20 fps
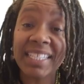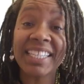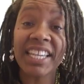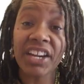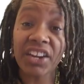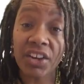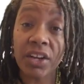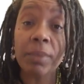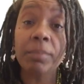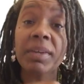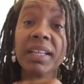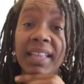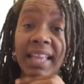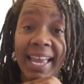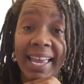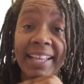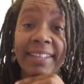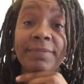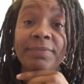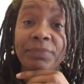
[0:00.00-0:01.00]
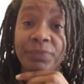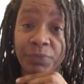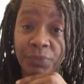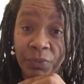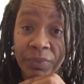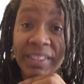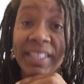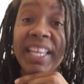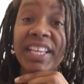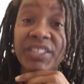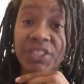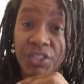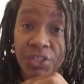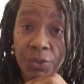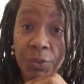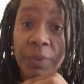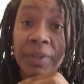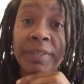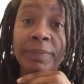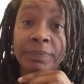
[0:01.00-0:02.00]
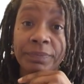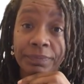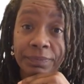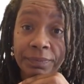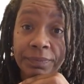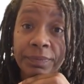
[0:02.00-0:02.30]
they're going to be like, let's do it.